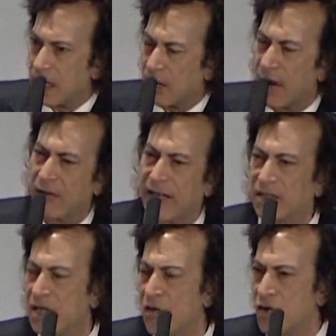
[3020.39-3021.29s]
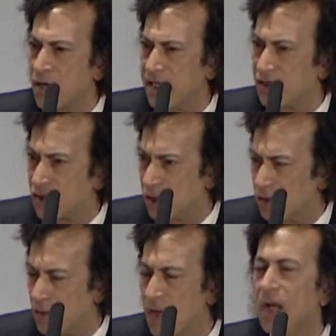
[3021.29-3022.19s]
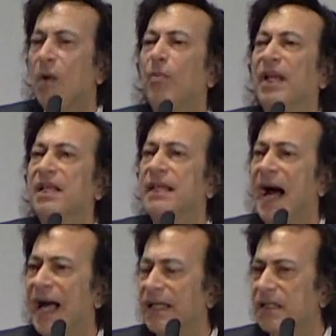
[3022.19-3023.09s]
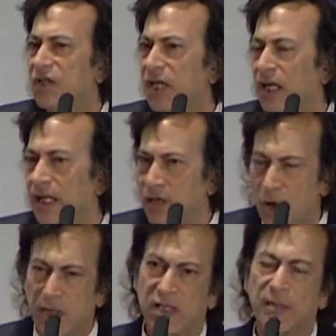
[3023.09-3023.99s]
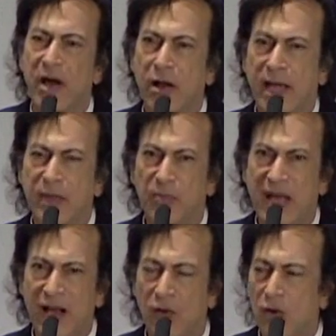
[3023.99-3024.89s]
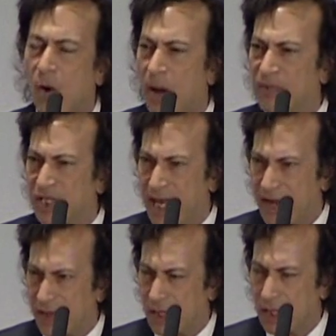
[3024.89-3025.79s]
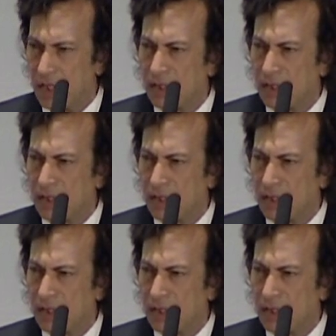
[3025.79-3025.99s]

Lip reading: around 1832, but not until, and notice America and the piano grow up together,